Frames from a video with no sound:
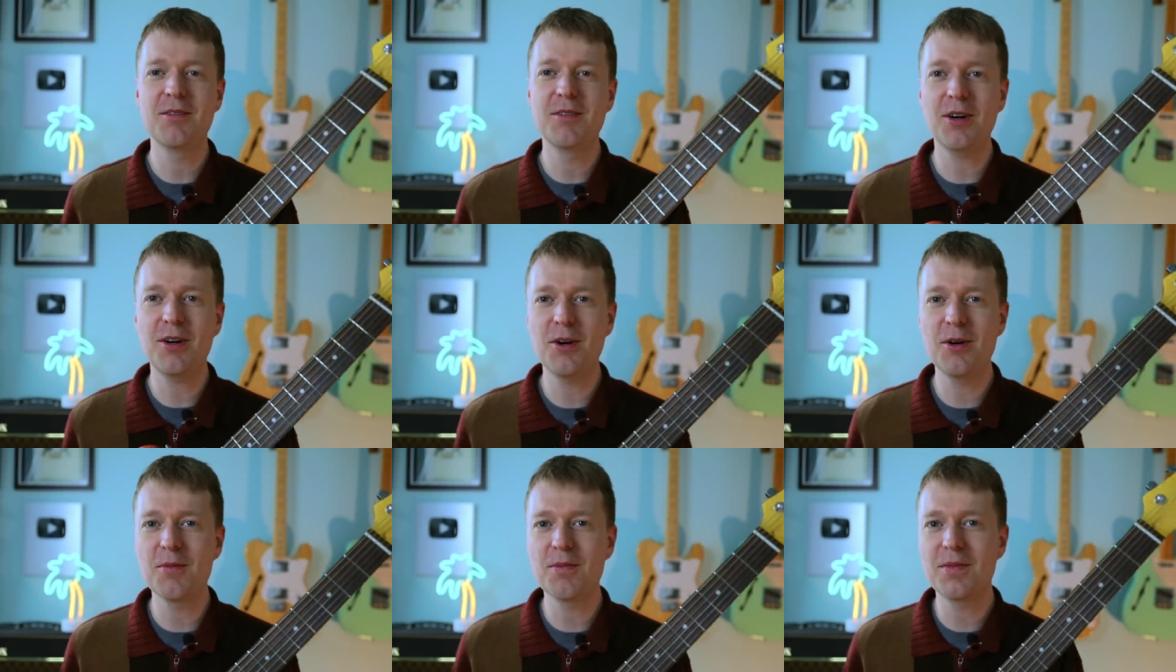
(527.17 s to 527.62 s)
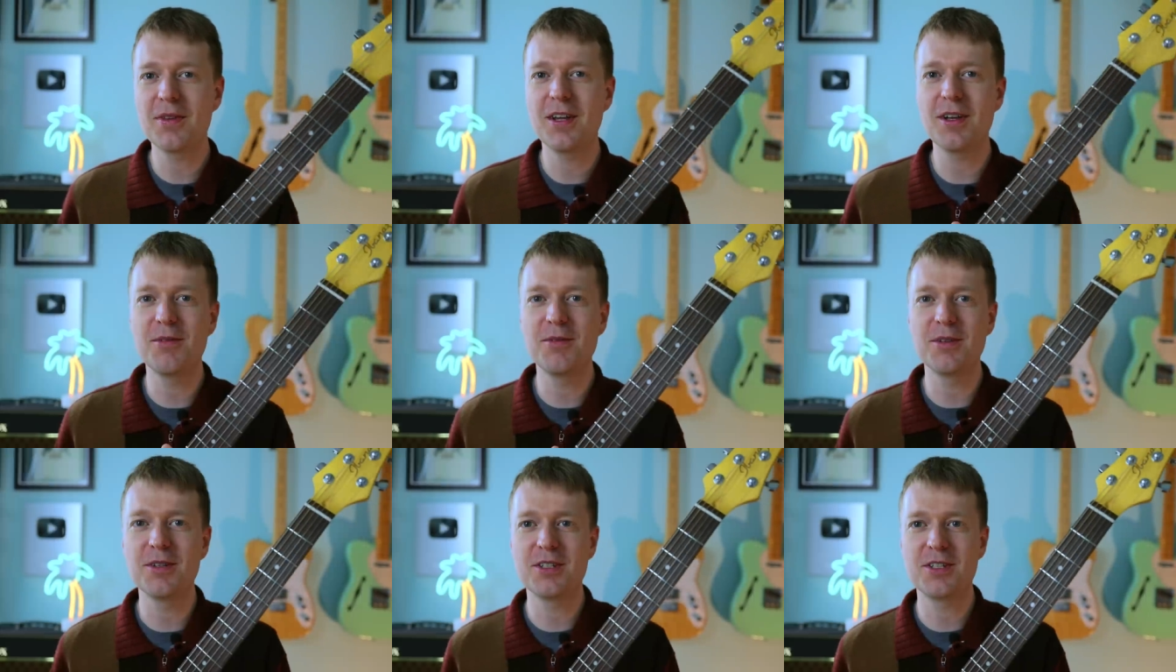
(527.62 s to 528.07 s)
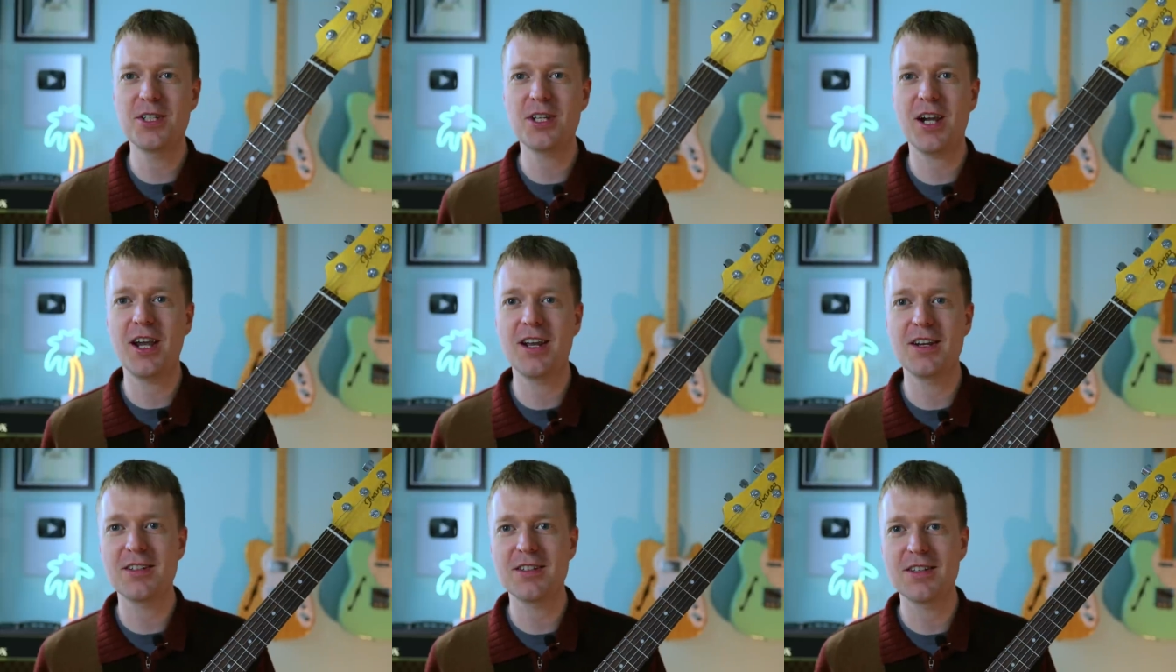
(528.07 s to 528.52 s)
I hope they would
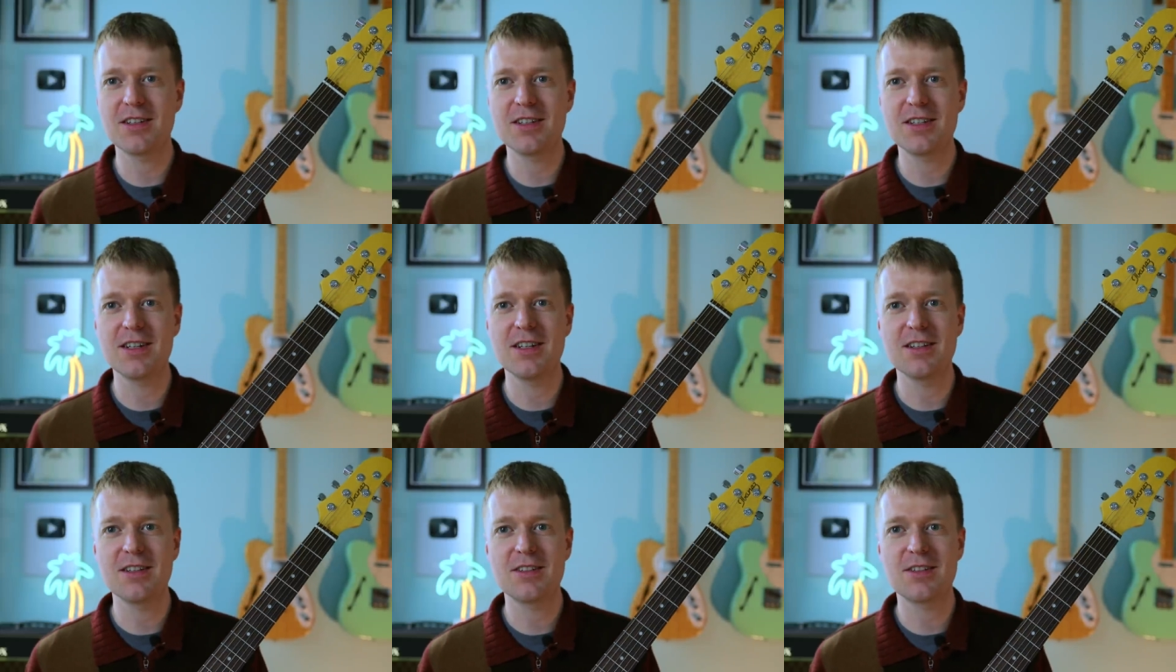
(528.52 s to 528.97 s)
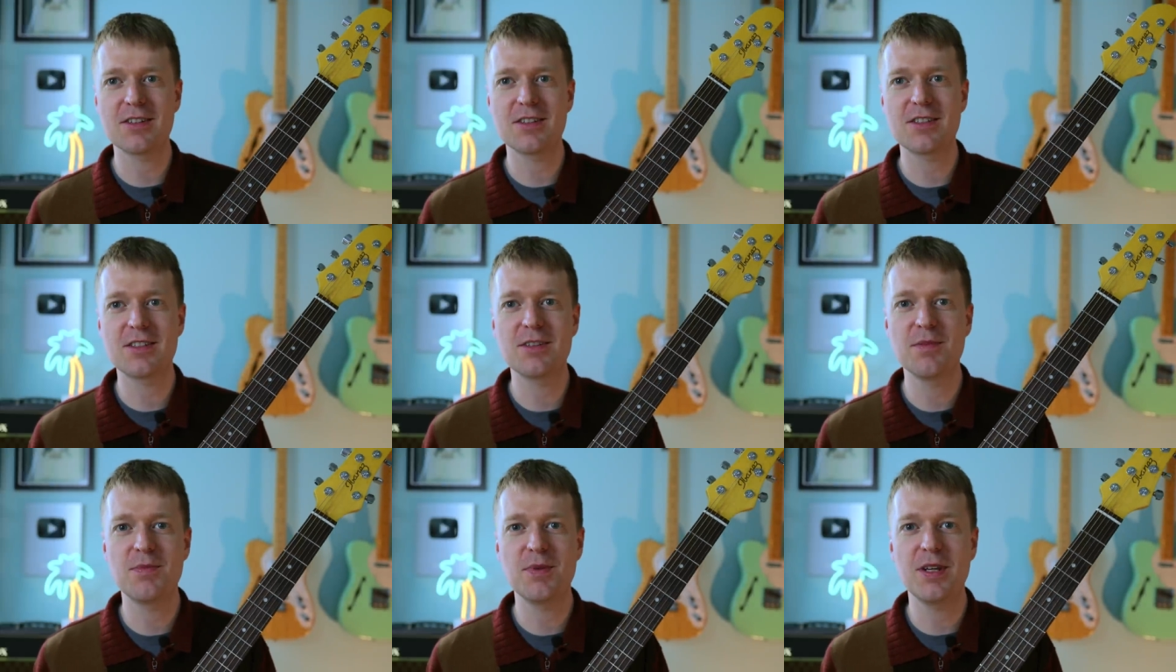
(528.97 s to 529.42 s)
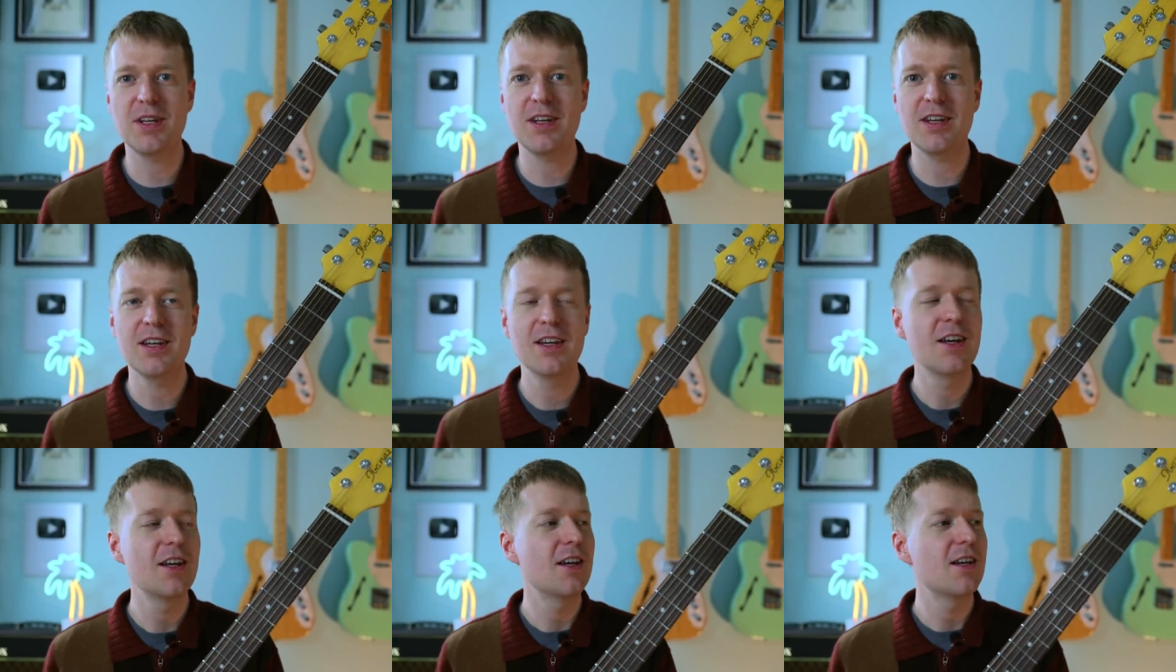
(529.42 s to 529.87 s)
change the tint just to
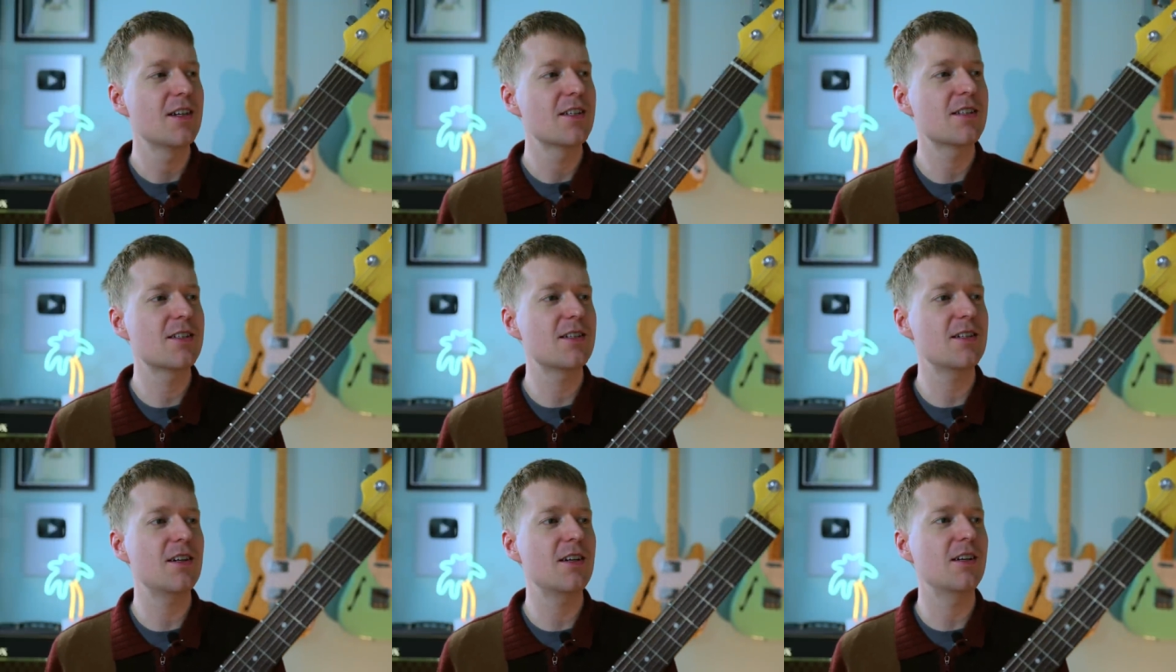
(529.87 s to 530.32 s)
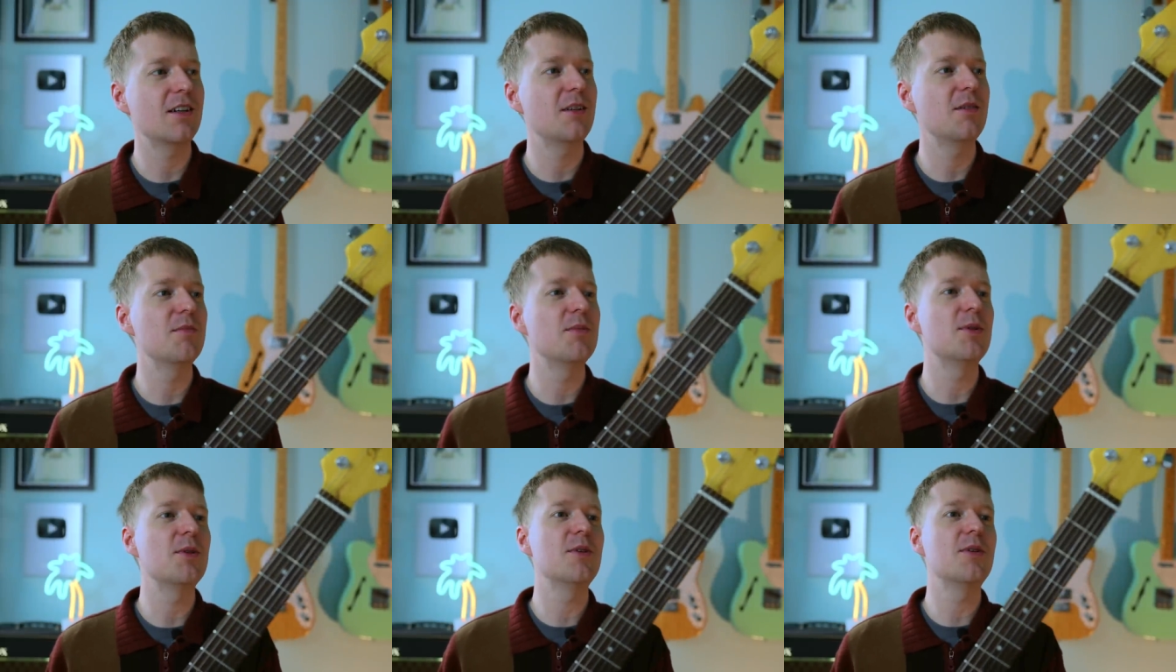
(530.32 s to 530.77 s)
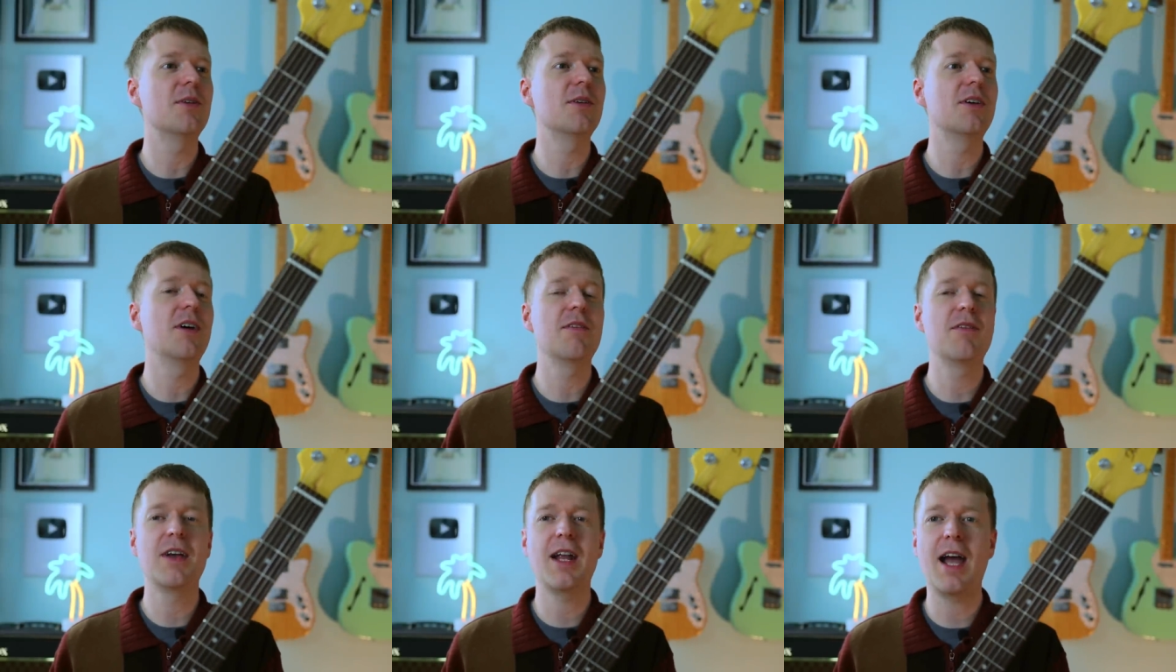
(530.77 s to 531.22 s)
be slightly more
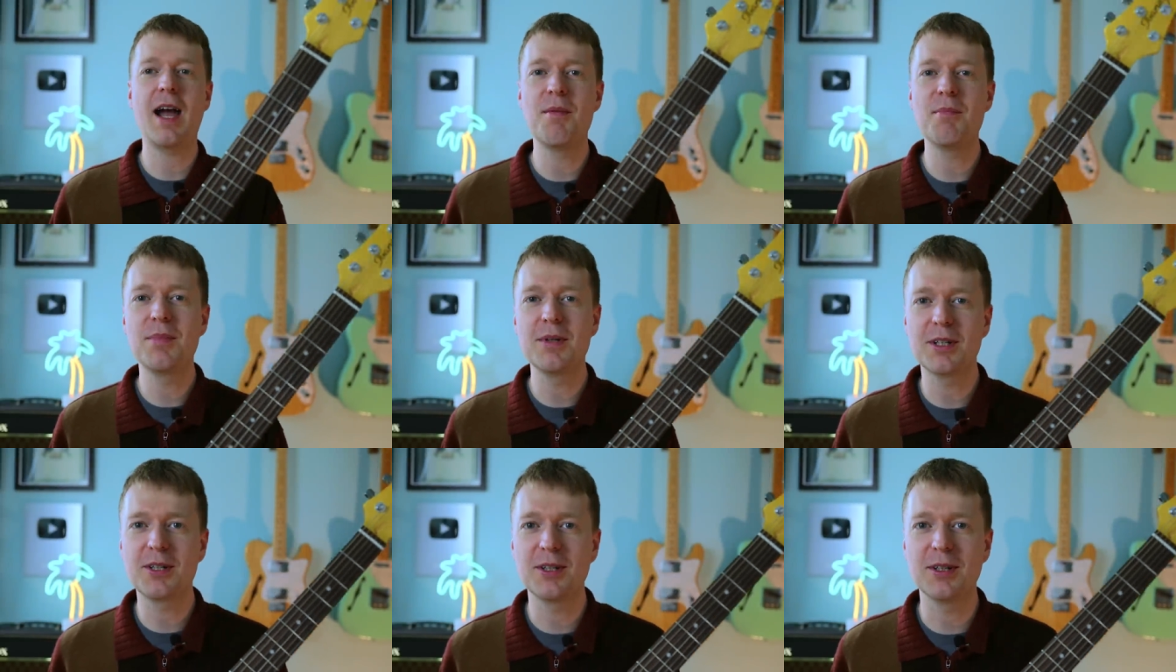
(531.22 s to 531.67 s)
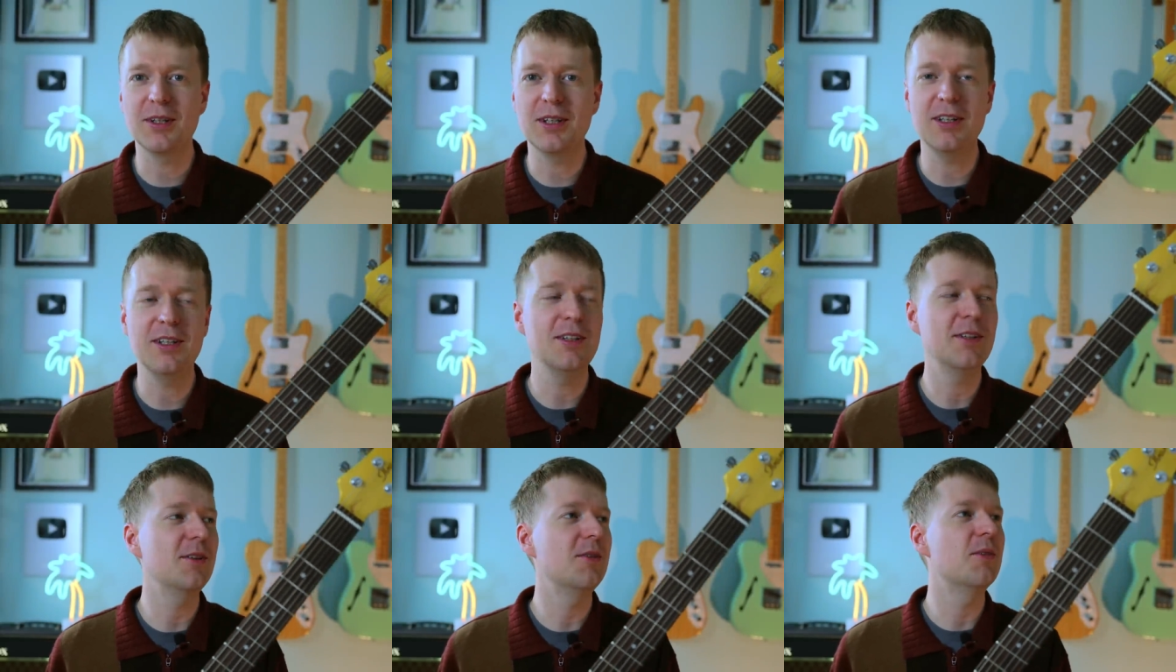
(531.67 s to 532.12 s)
of an amber color,